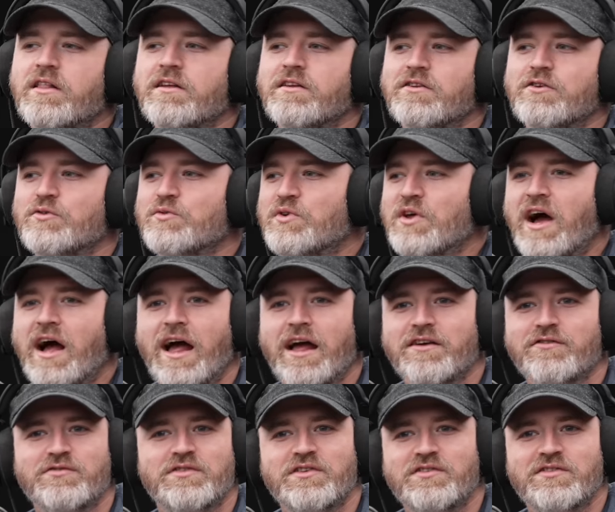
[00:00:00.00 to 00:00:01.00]
do you die
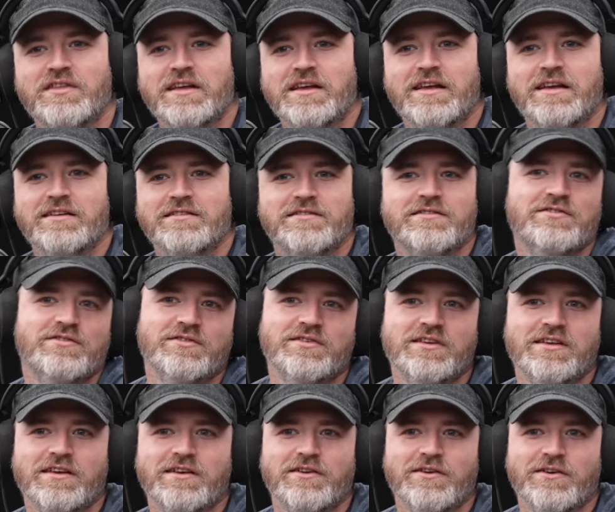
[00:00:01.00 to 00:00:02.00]
if this thing hits
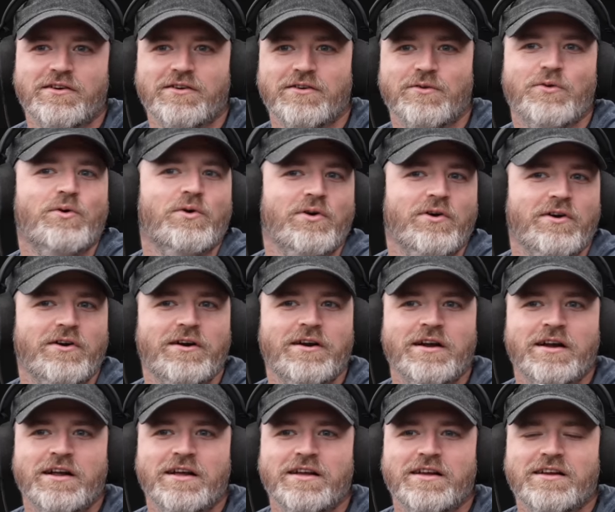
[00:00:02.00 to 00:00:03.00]
here? Or
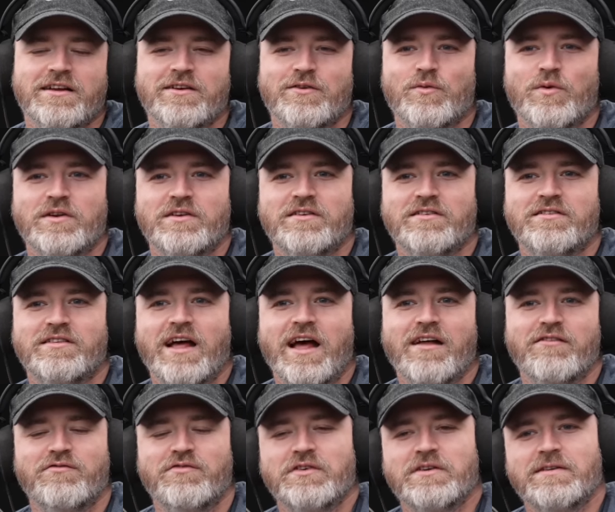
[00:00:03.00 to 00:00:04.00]
what does
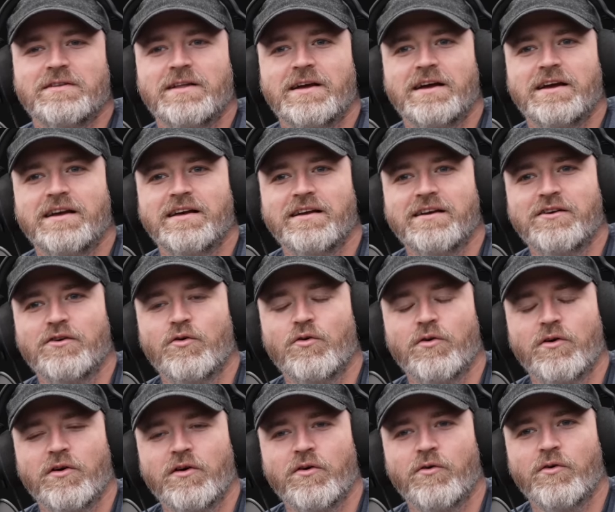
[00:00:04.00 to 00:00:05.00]
that feel like?
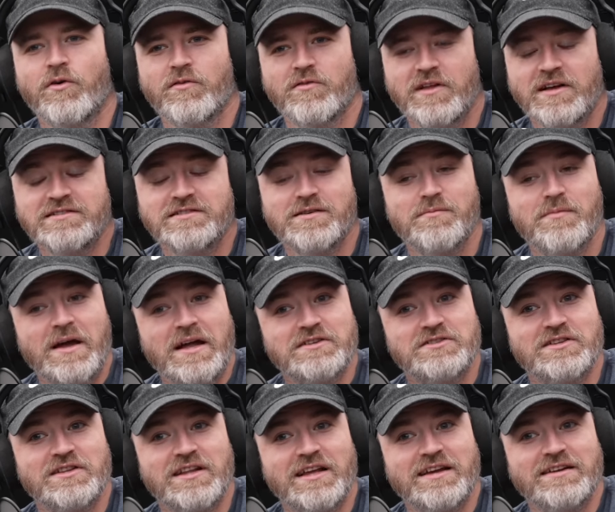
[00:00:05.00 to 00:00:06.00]
Or let's
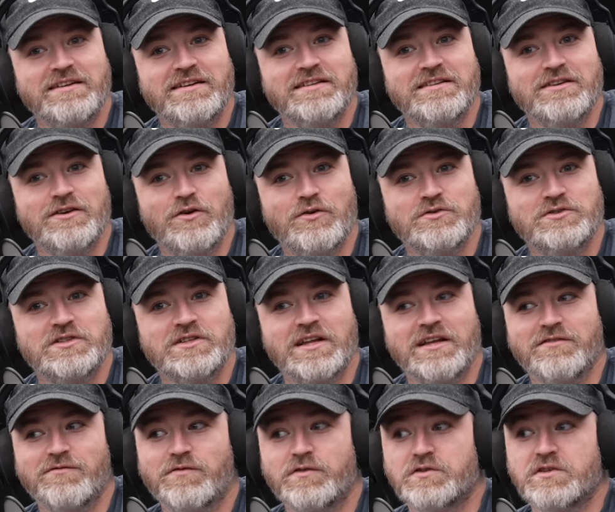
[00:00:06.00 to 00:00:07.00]
imagine landing in the ocean
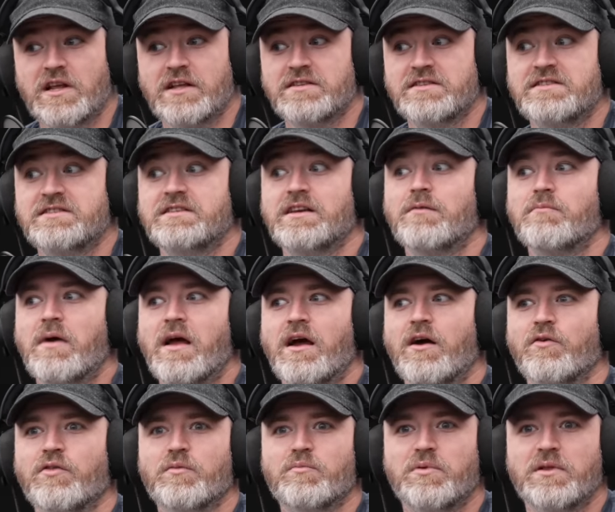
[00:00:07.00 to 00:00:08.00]
and
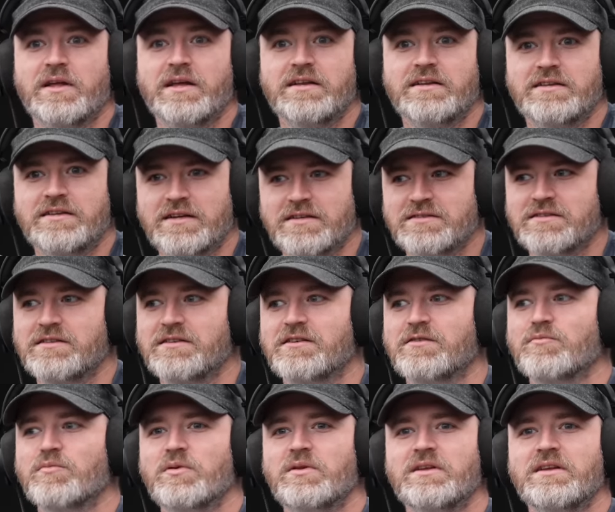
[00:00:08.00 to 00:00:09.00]
somehow the plane doesn't
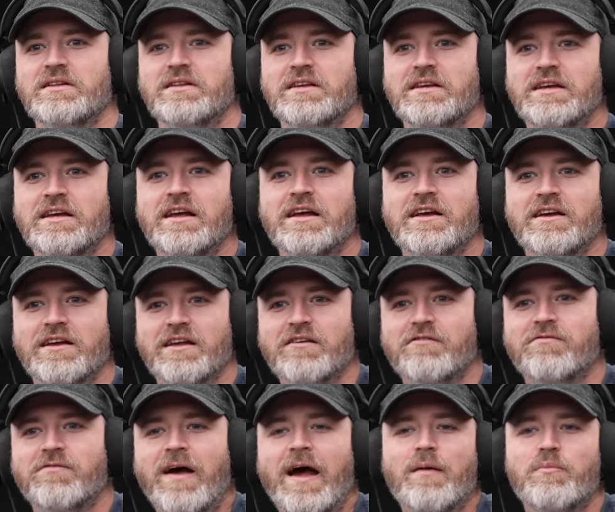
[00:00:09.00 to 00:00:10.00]
completely
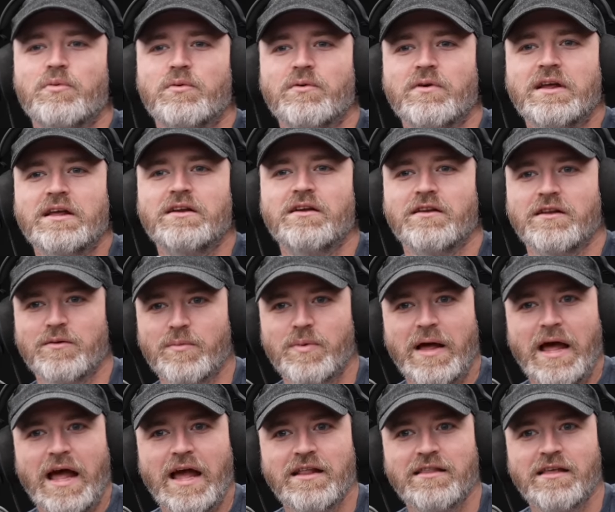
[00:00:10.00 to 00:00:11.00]
evaporate on
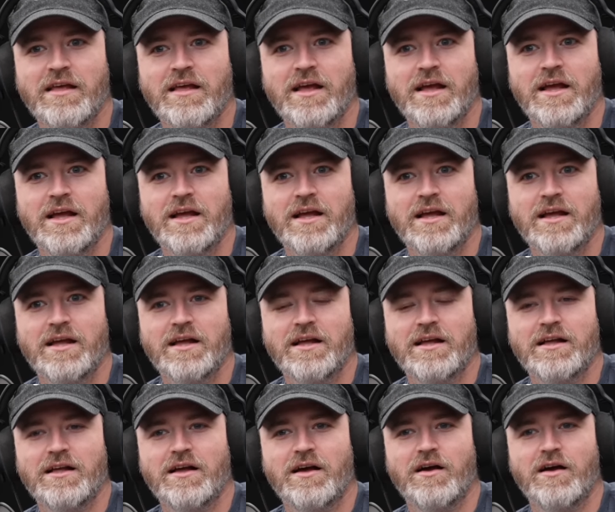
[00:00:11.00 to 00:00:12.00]
impact. Yeah.
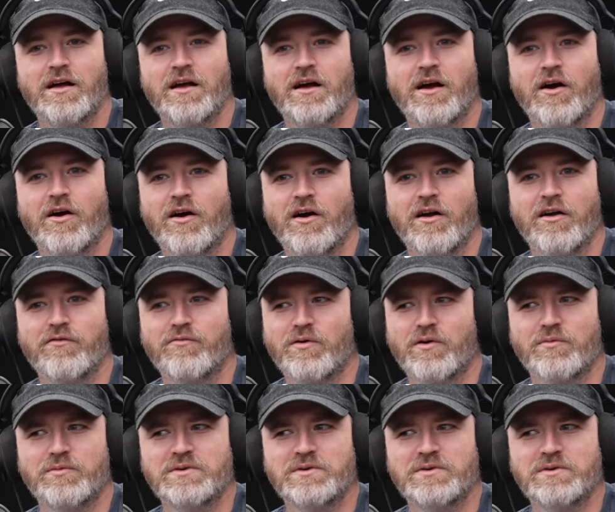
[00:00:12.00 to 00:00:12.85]
Are we